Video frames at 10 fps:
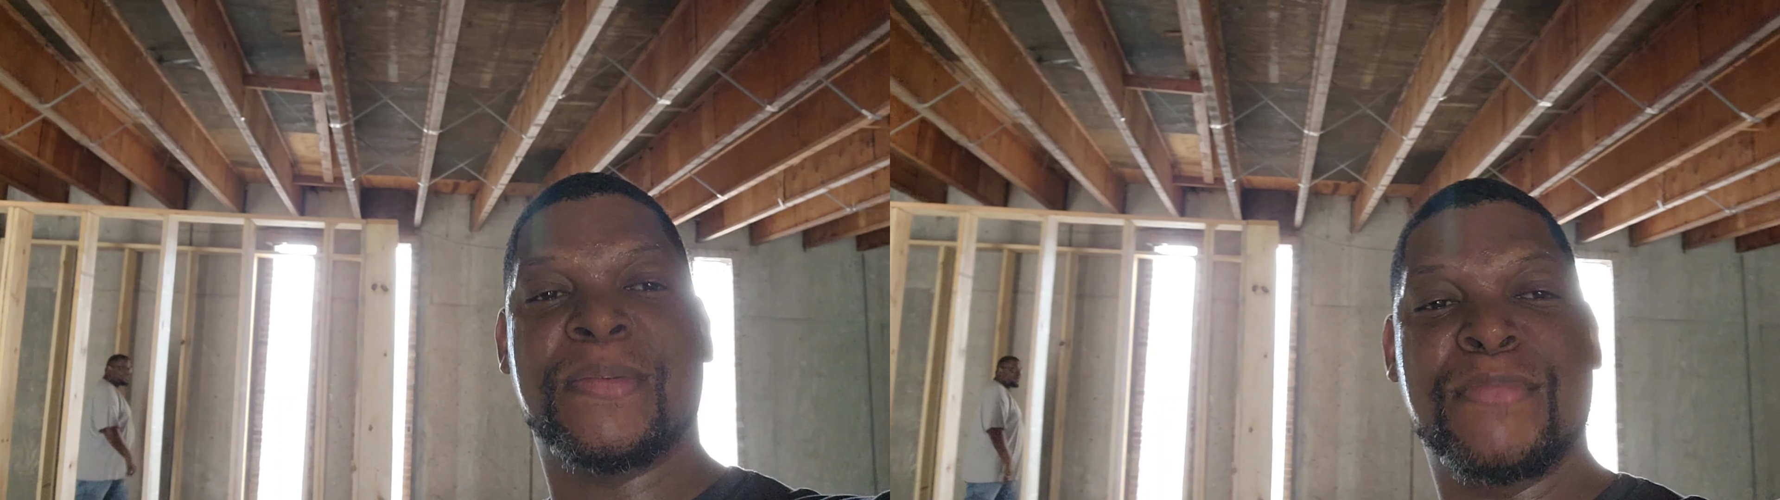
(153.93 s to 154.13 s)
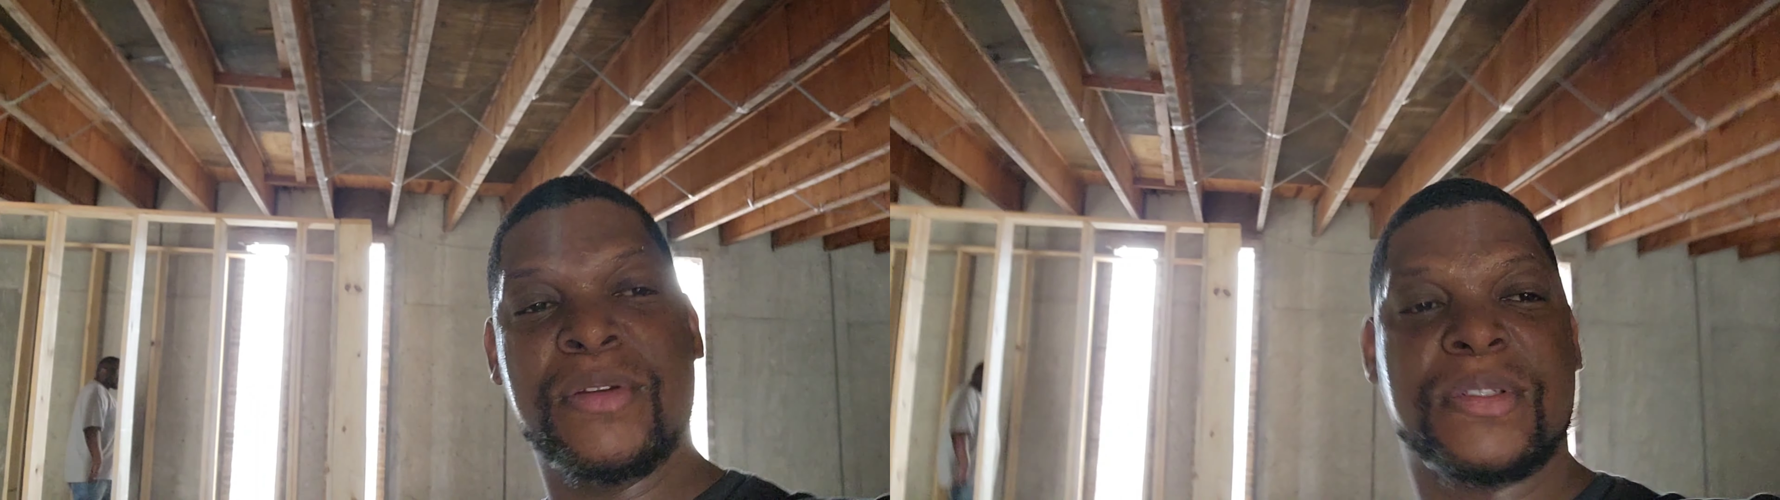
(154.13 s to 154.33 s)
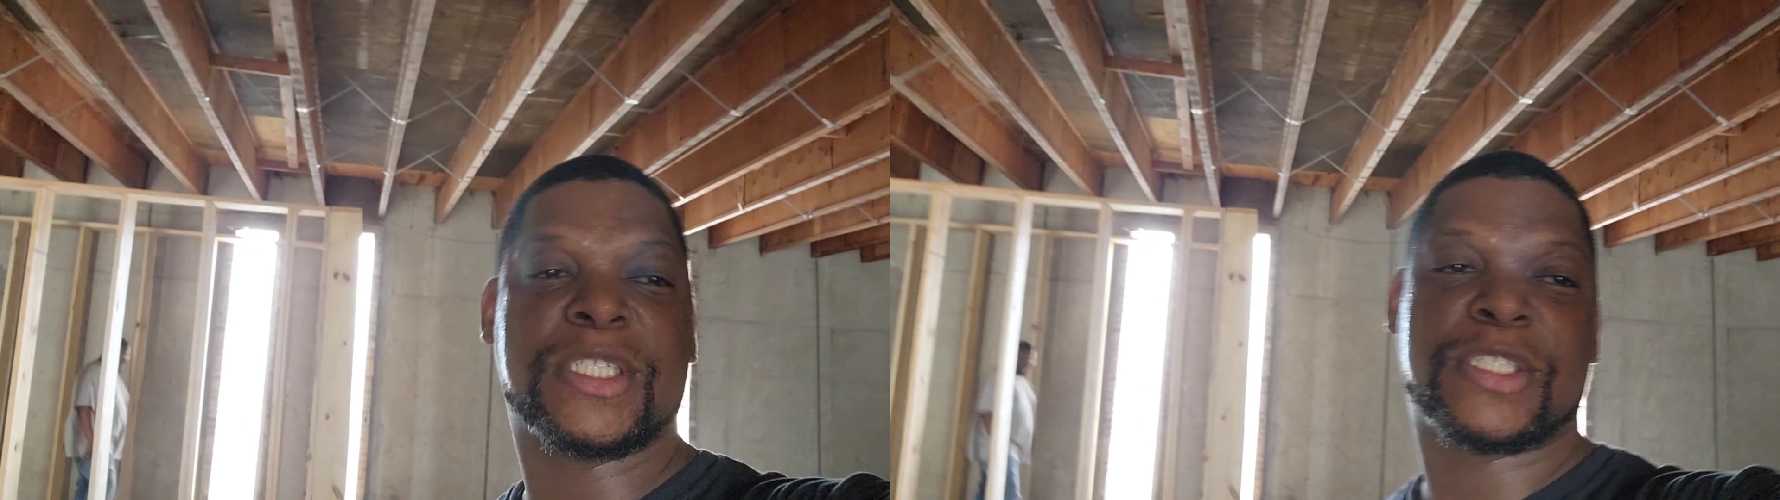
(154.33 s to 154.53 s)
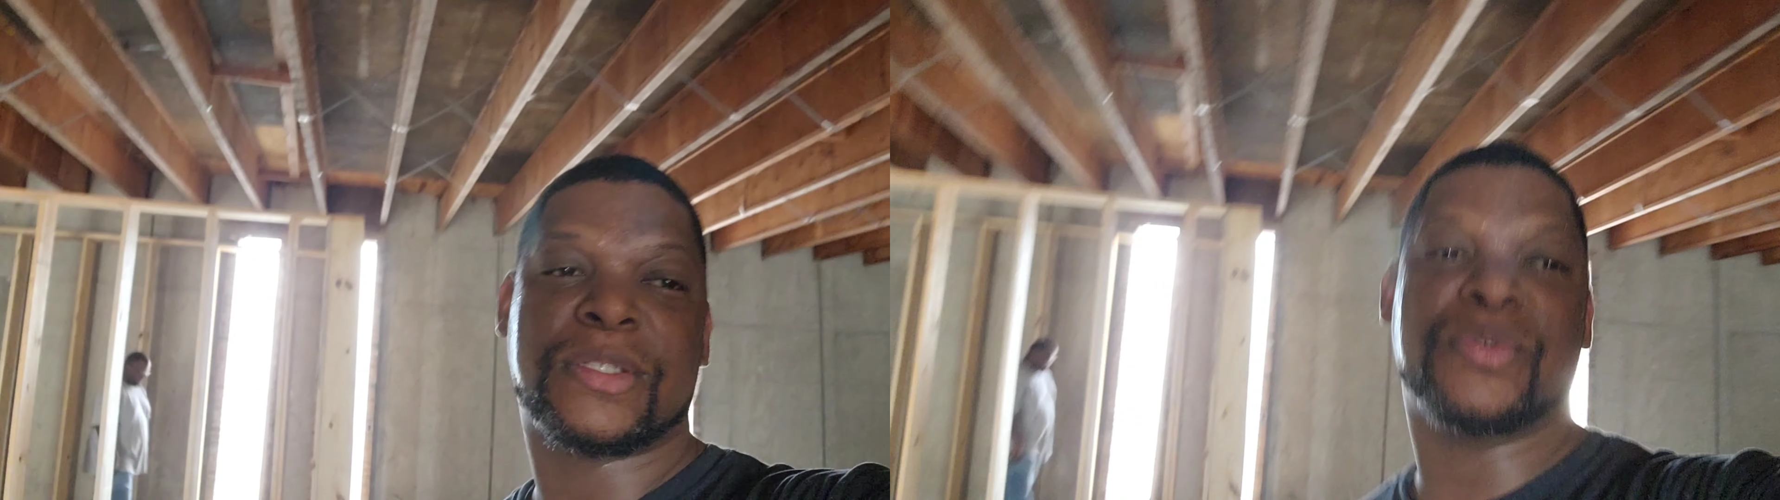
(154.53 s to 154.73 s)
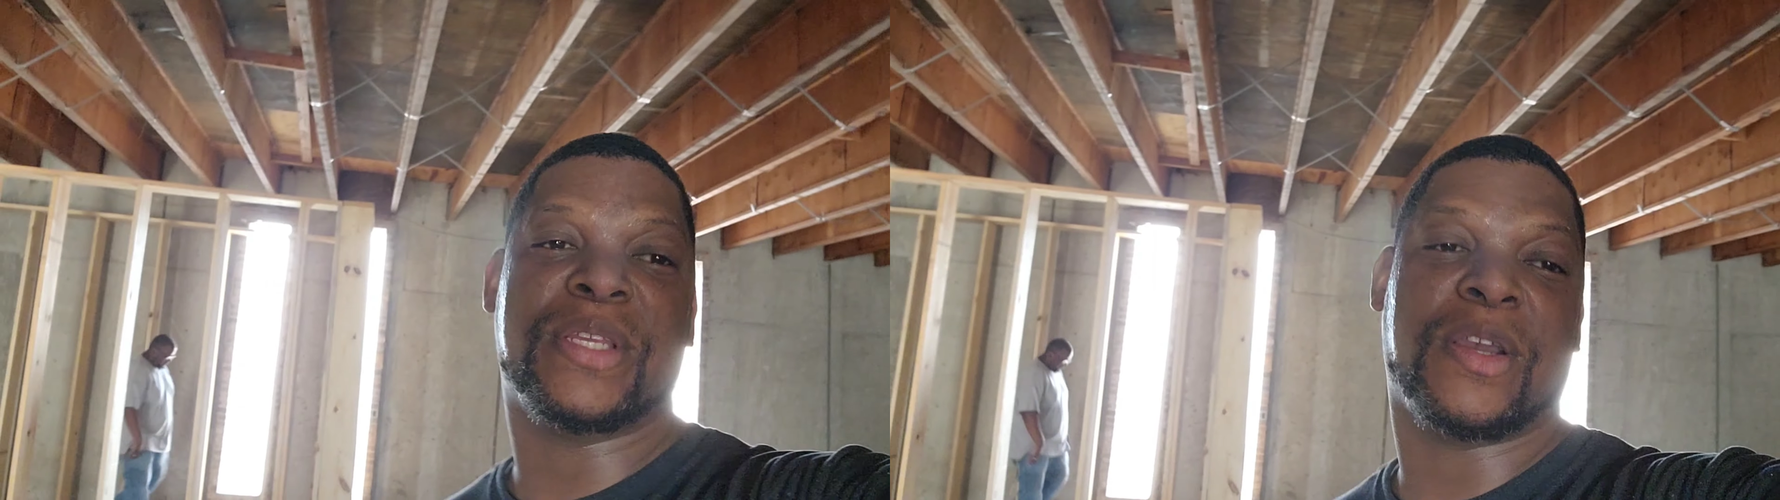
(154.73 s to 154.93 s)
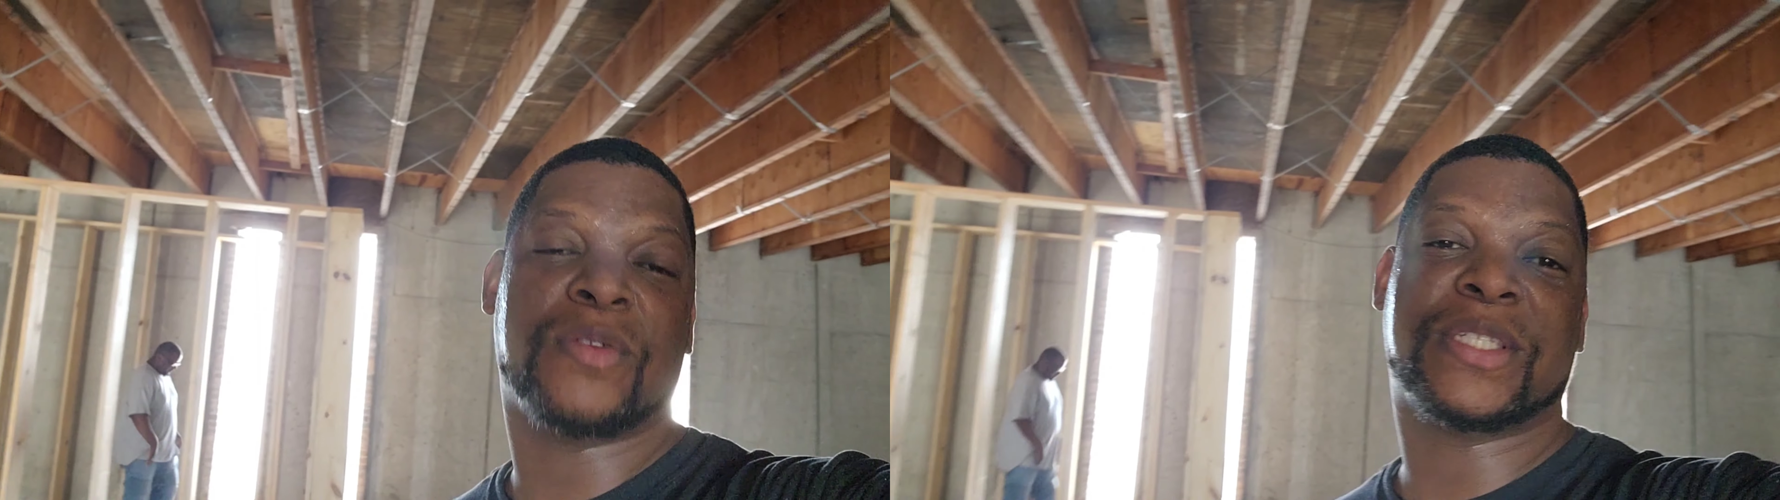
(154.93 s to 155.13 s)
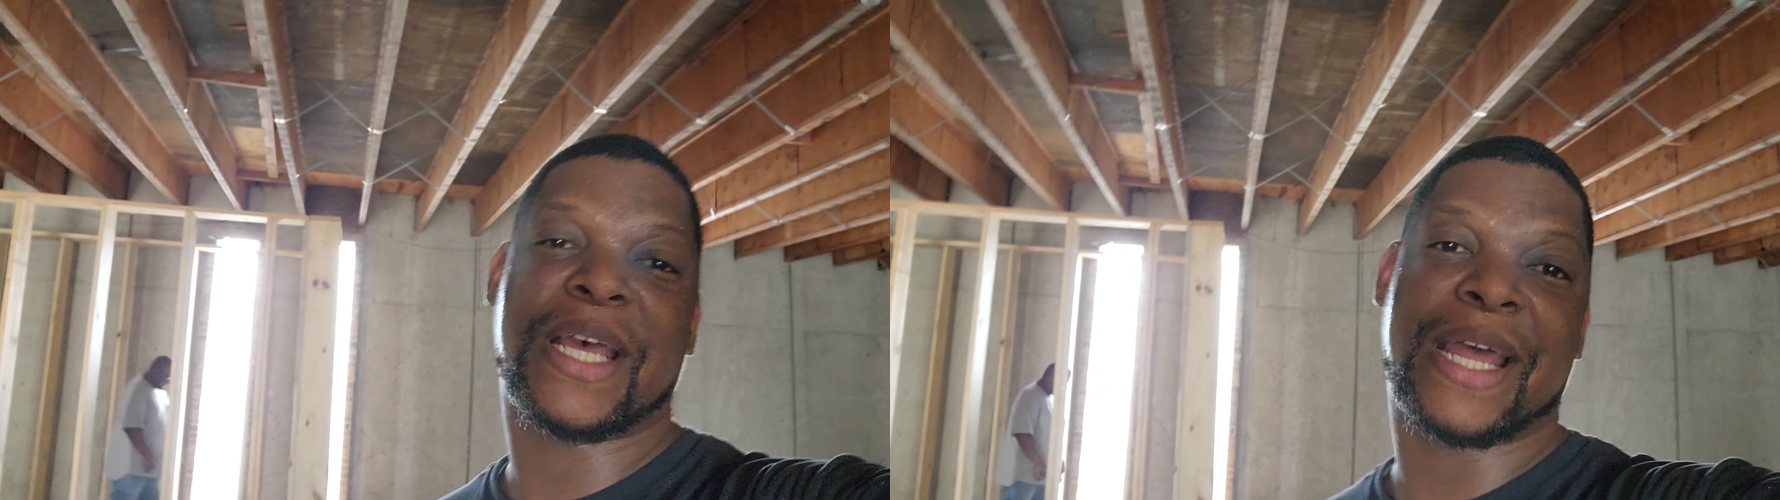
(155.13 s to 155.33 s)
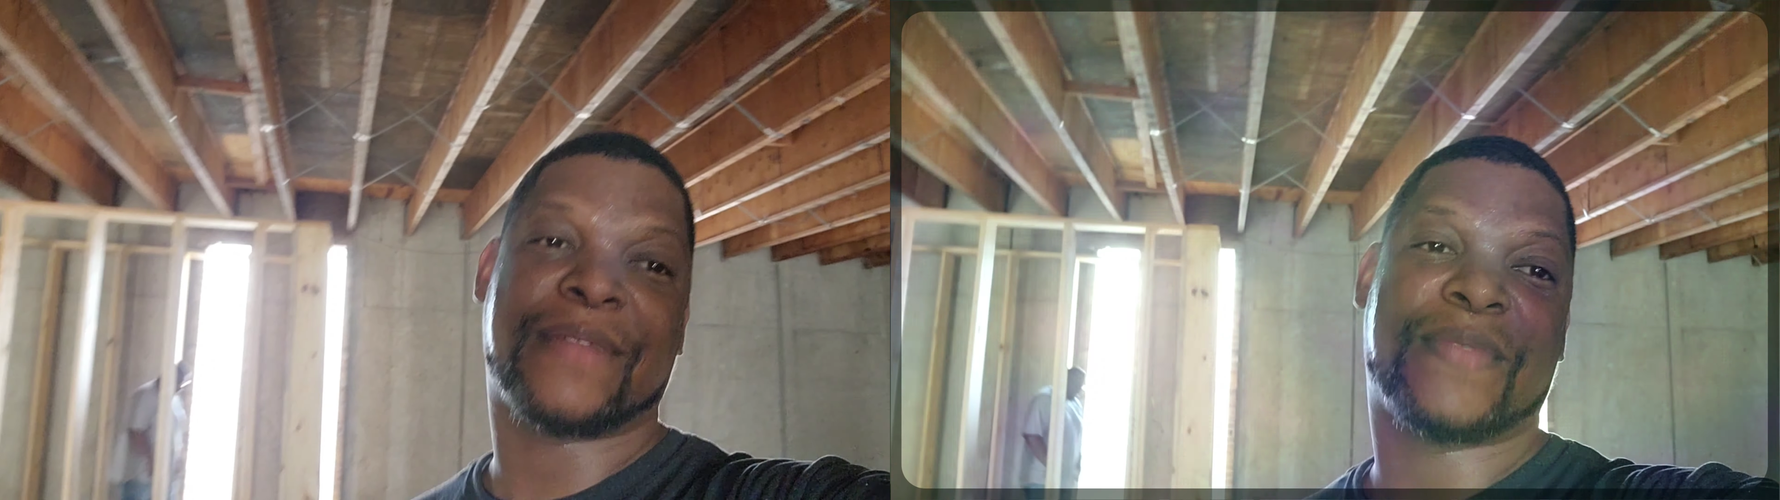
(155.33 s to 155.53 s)
music studio
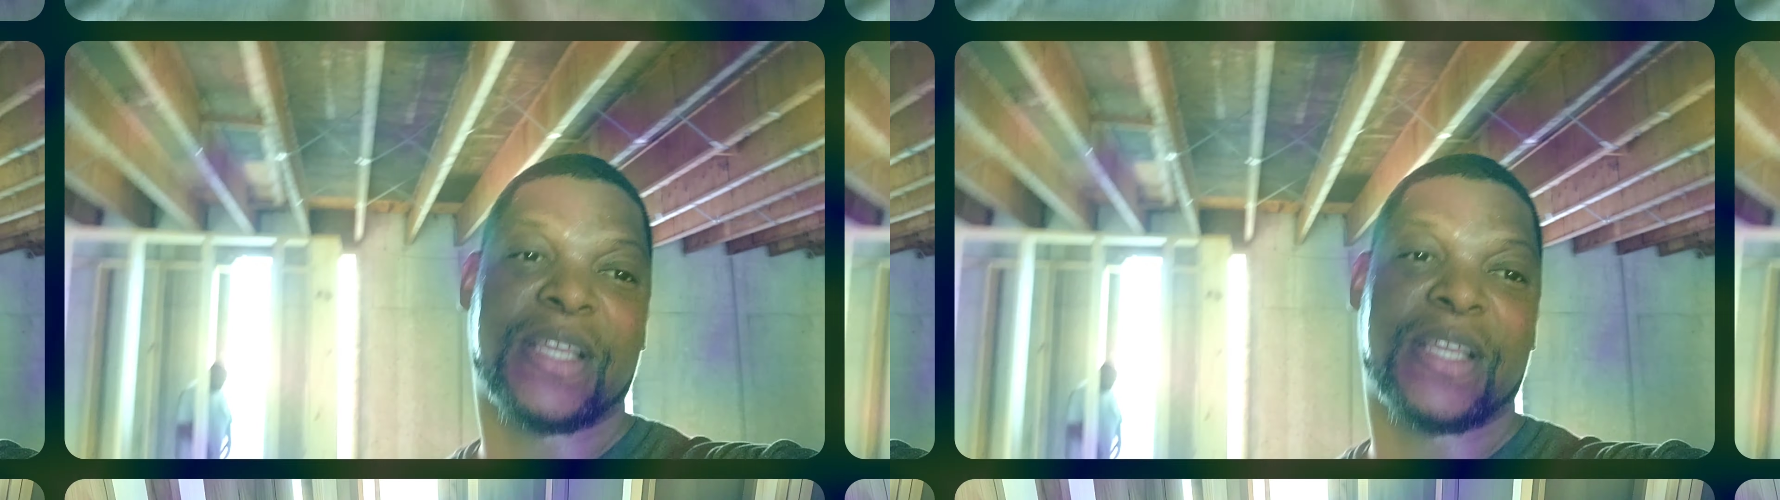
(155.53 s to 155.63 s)
side of